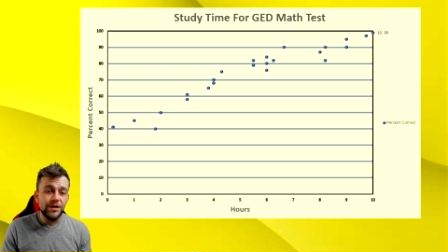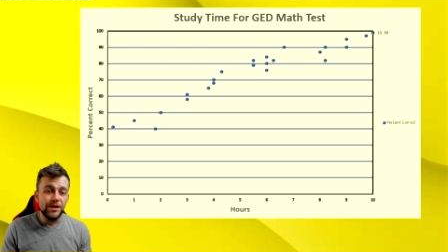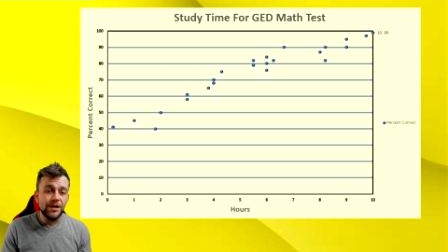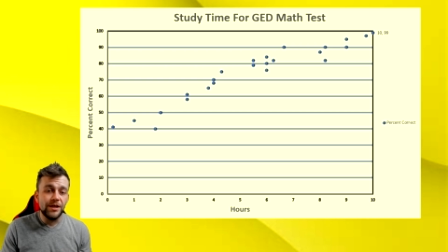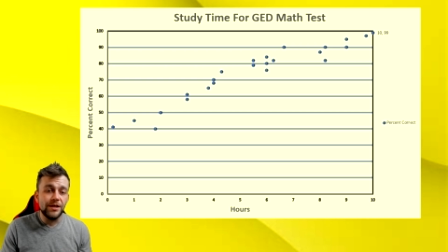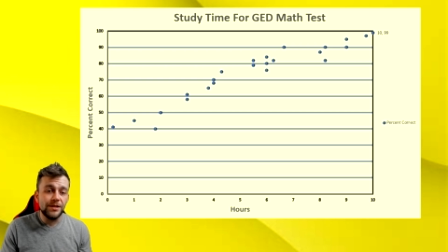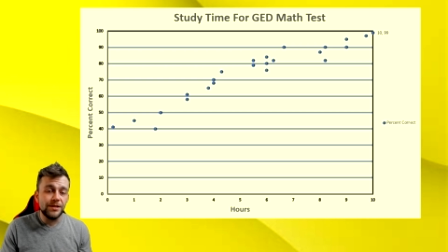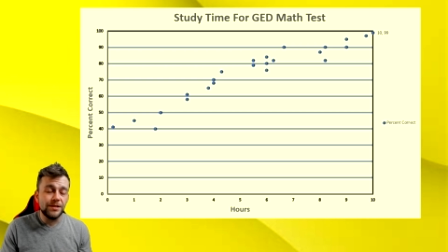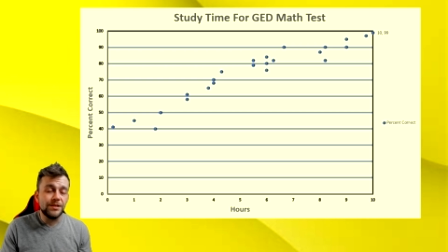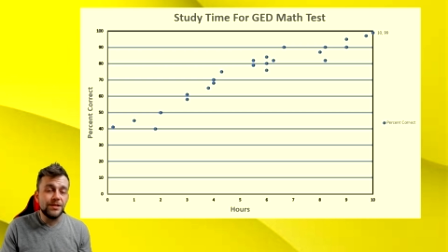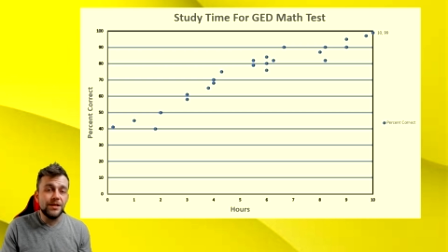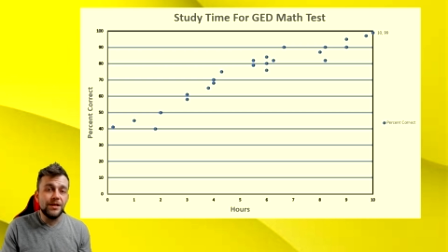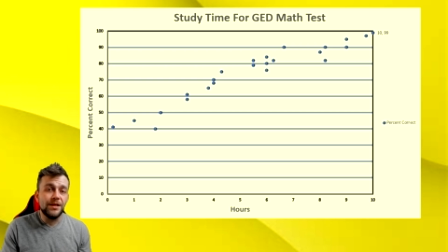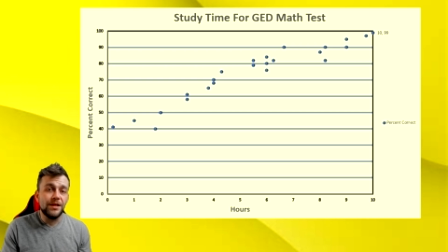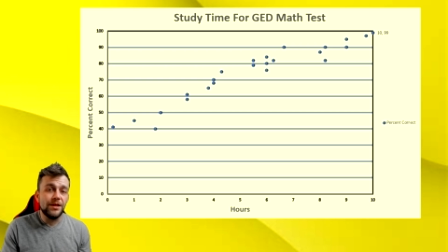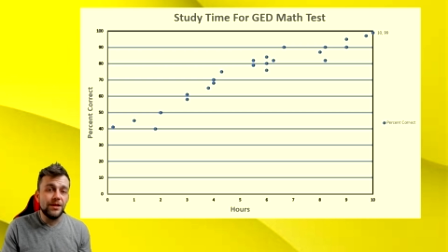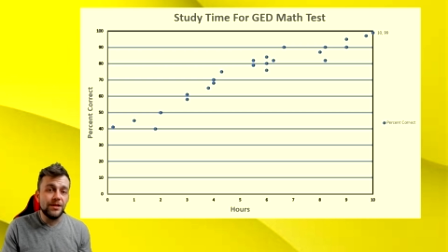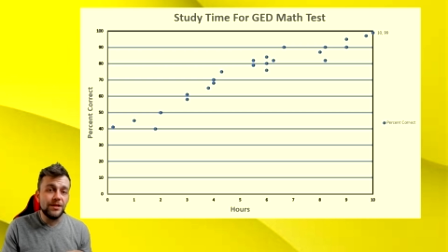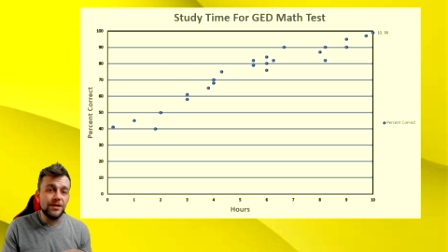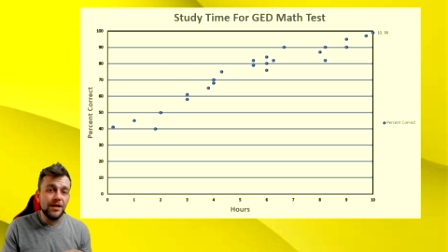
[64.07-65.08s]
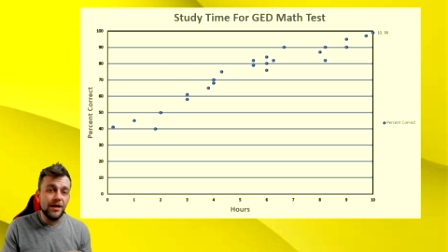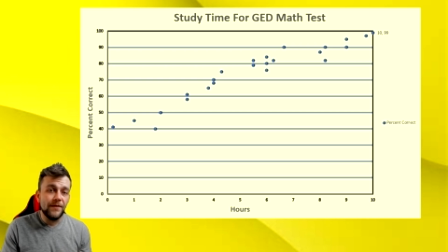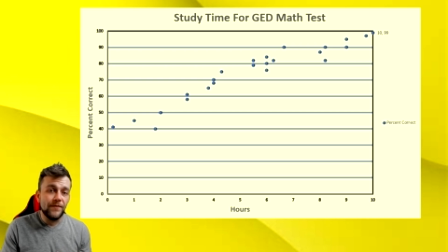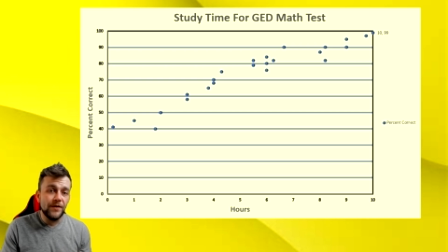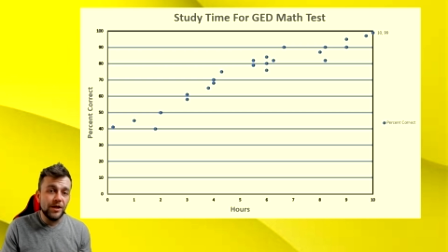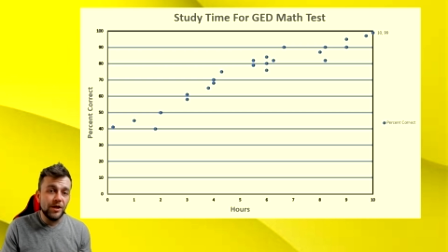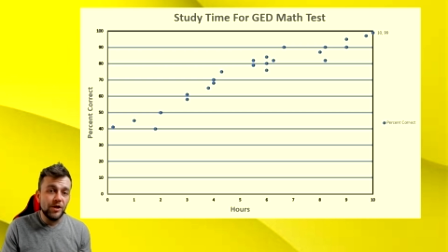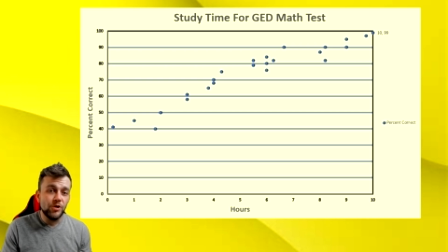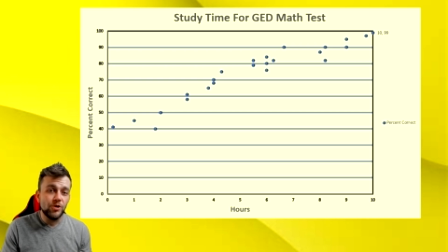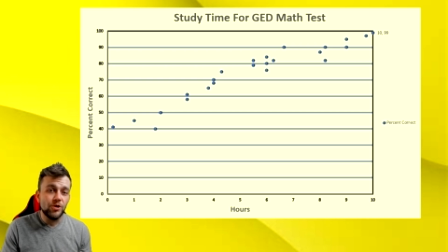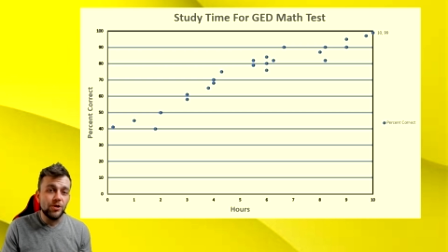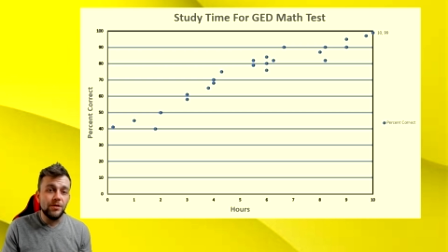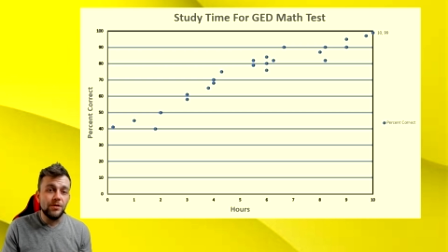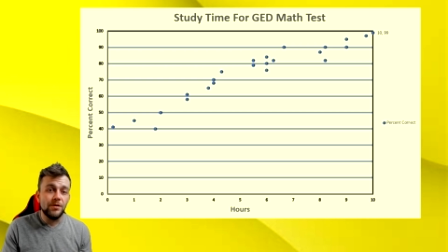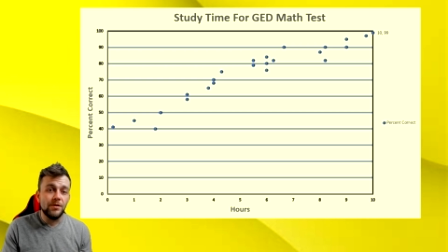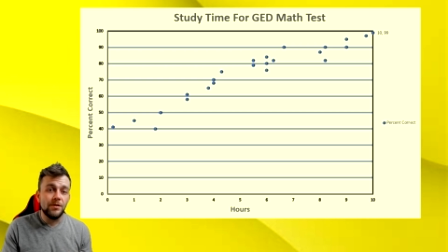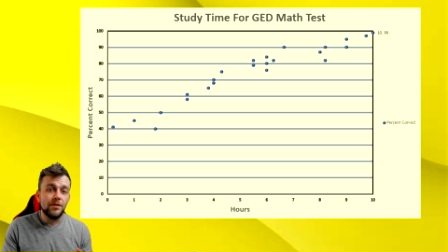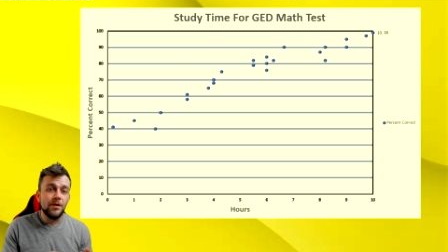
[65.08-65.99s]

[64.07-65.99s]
is the definition